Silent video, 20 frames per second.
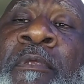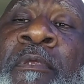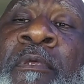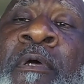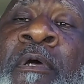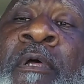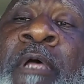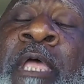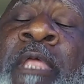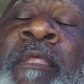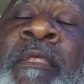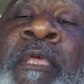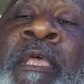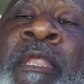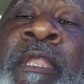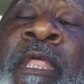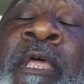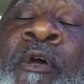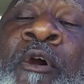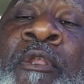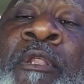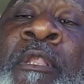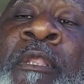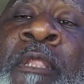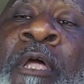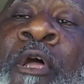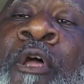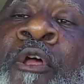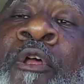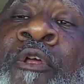All right? And they're going to
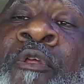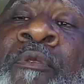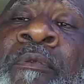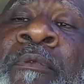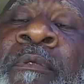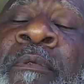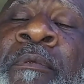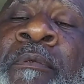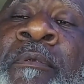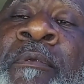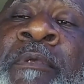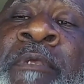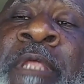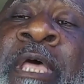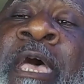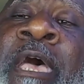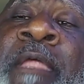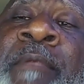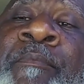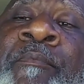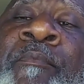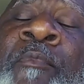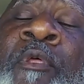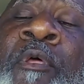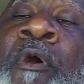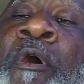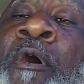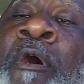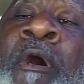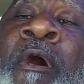learn that
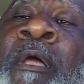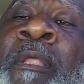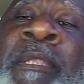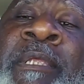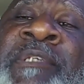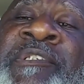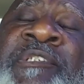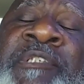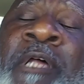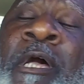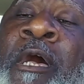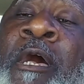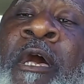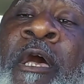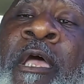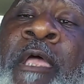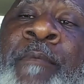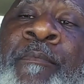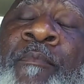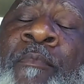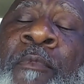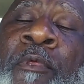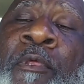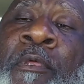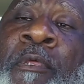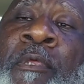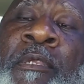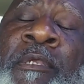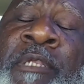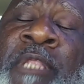all this time
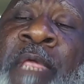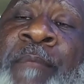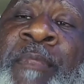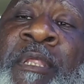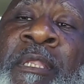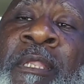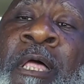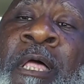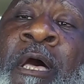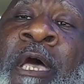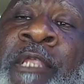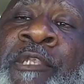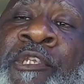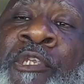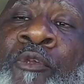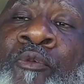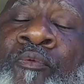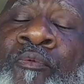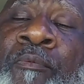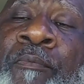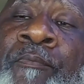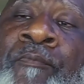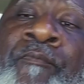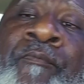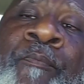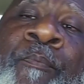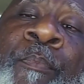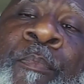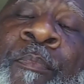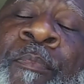they've been lied to.
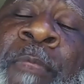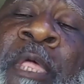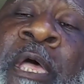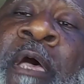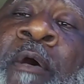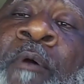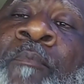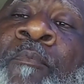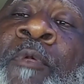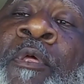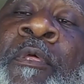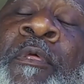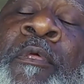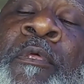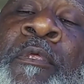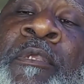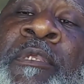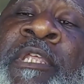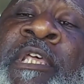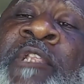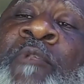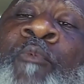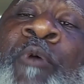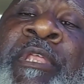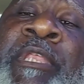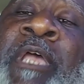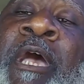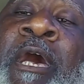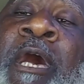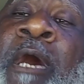Now, this is where
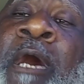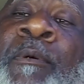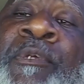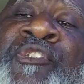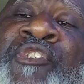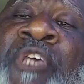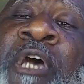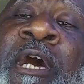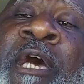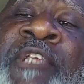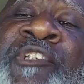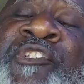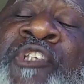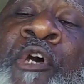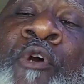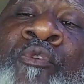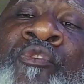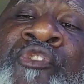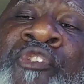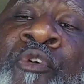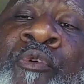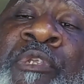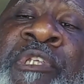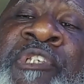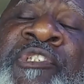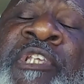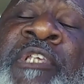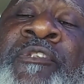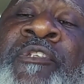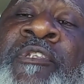Yahushua showed Judas.
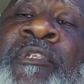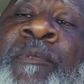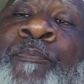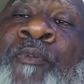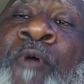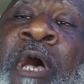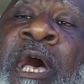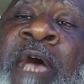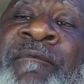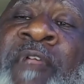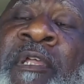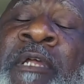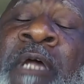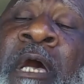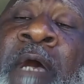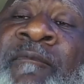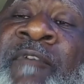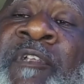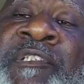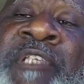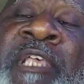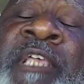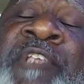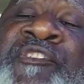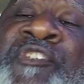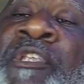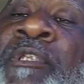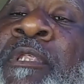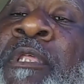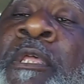This was a private
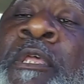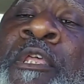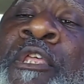conversation.